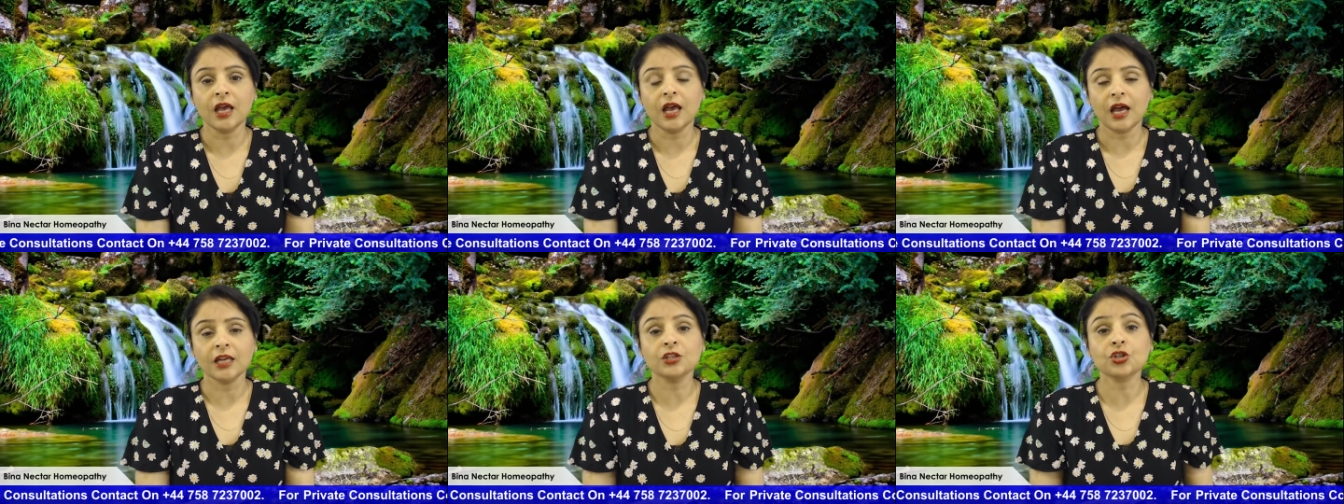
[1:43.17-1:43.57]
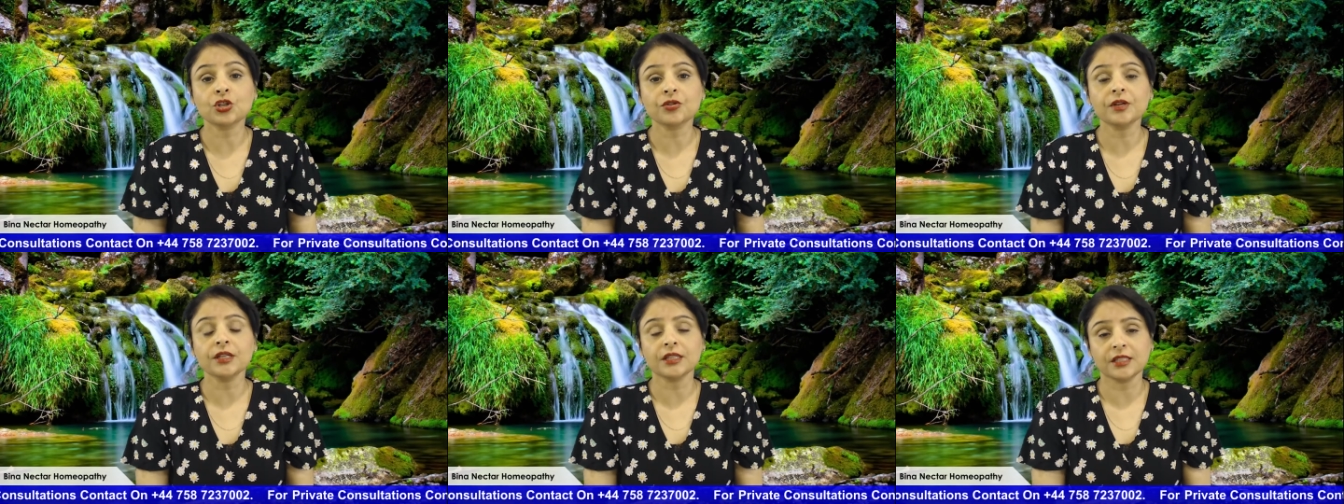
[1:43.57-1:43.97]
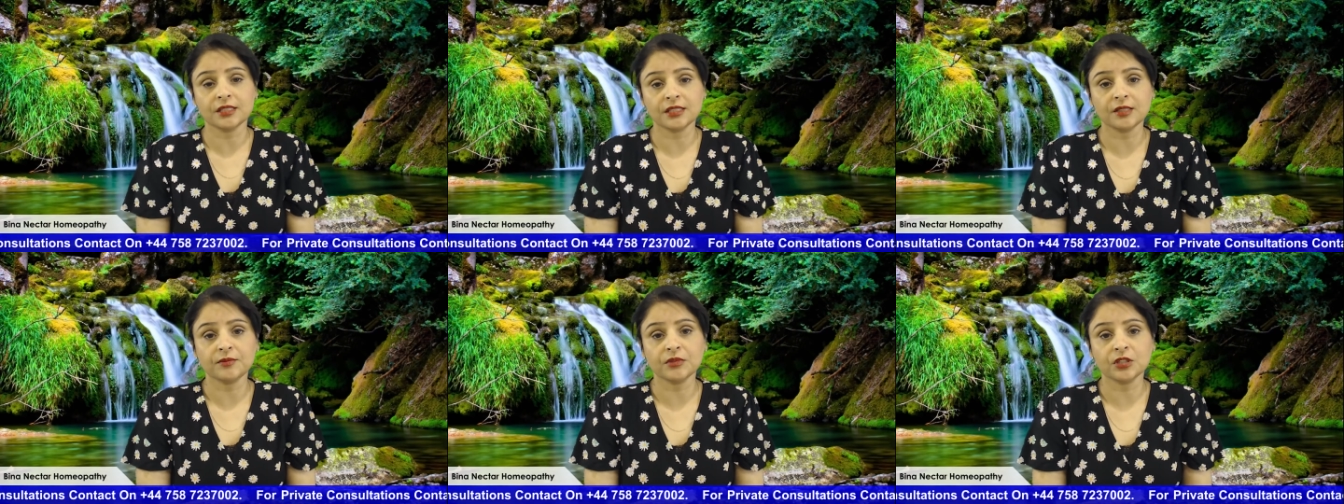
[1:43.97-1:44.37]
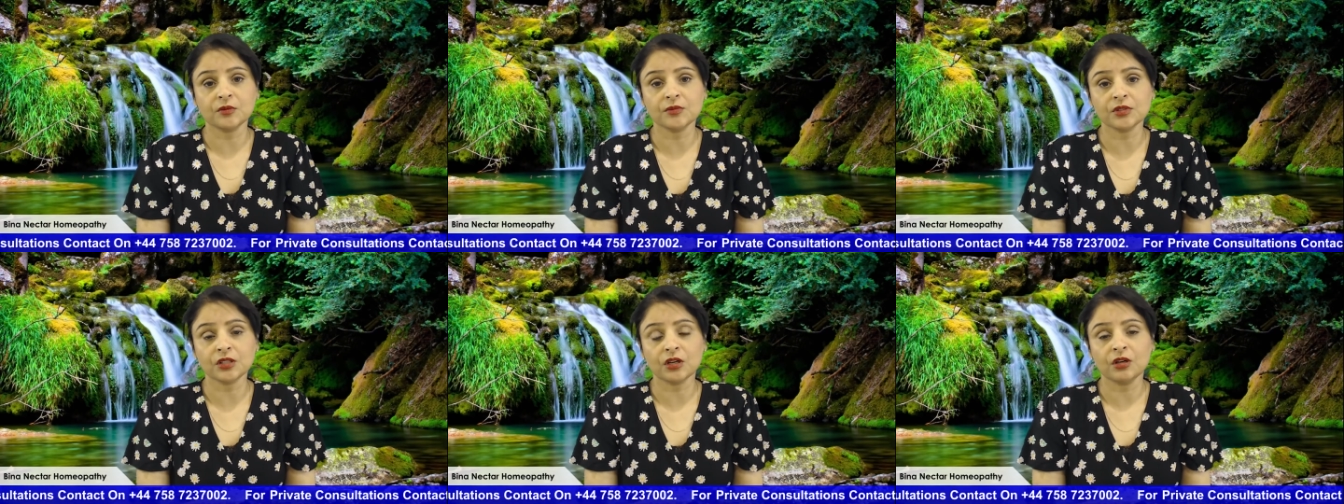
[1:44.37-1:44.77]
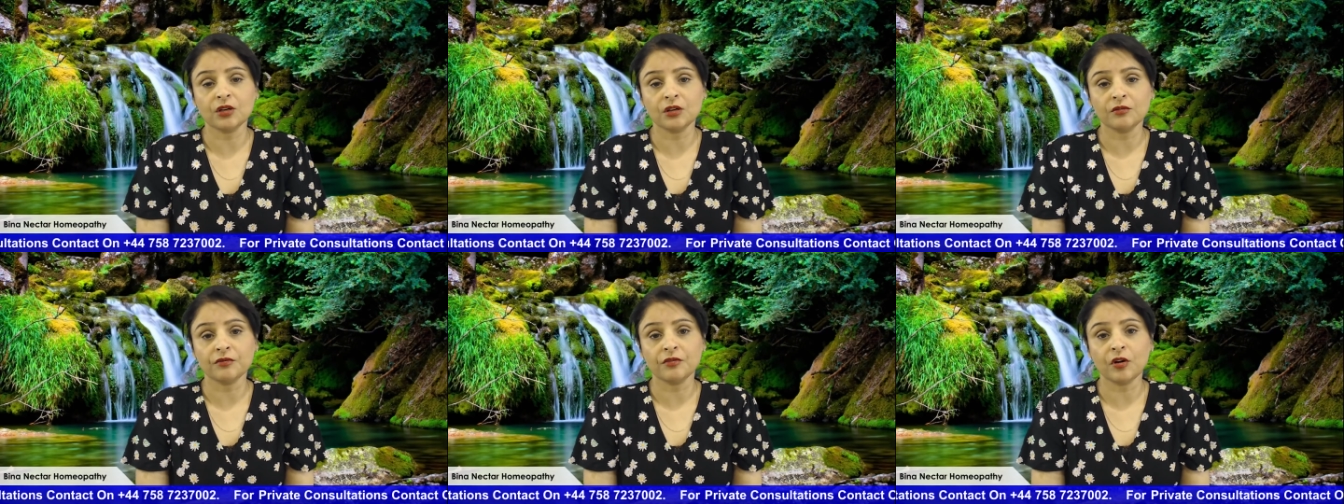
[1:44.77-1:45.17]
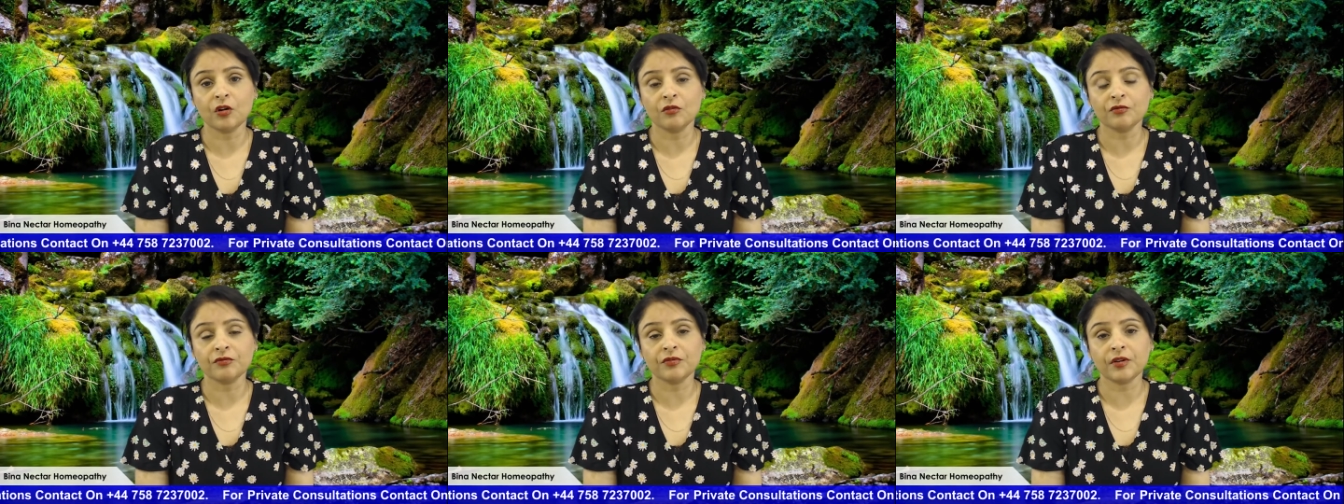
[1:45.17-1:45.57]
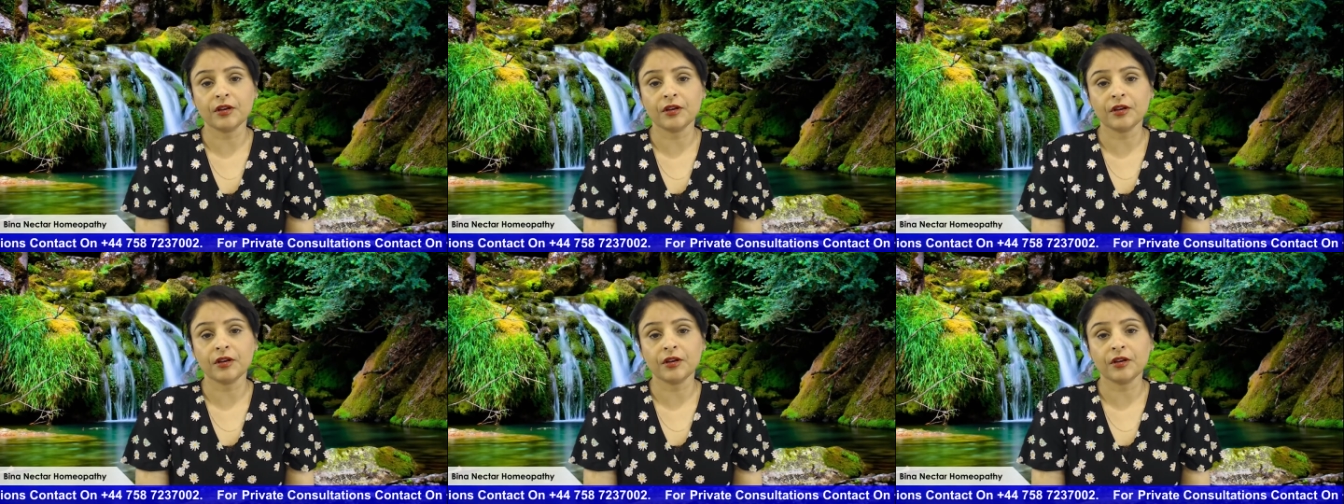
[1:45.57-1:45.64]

and treat the symptoms of